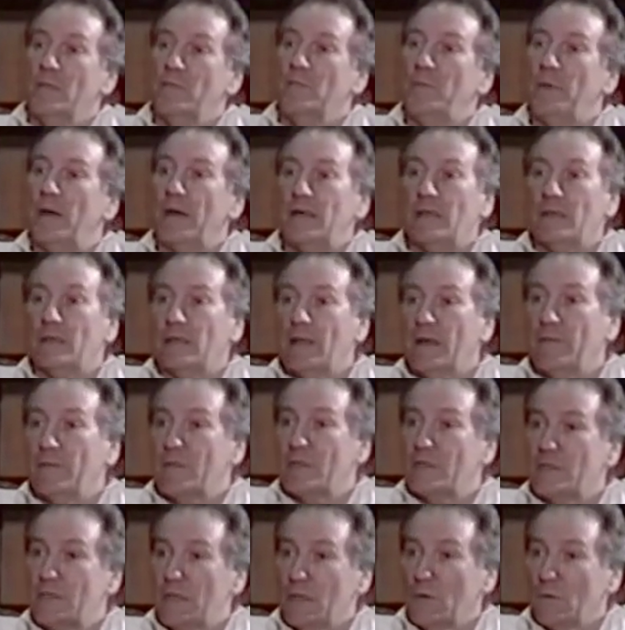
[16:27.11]
But having
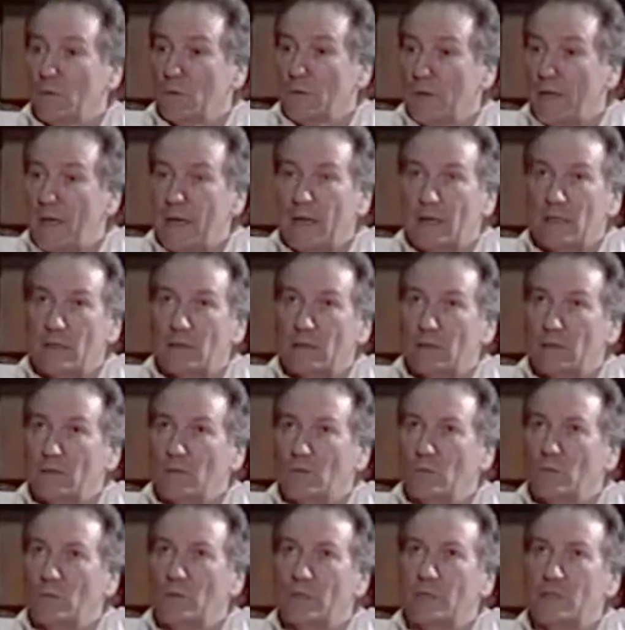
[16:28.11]
said all that,
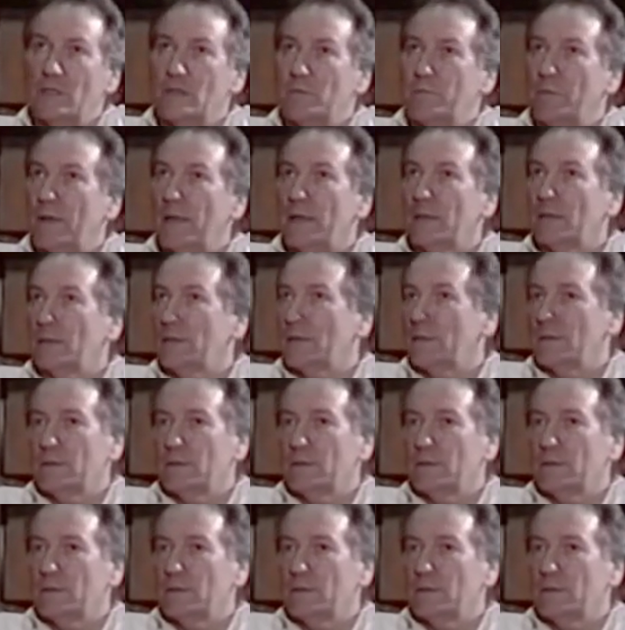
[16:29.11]
we'd spent